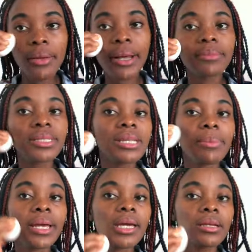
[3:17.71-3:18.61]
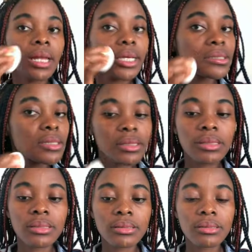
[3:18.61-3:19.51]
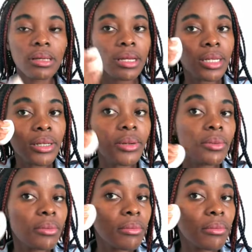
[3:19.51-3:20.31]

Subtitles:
I'm just applying like just a little.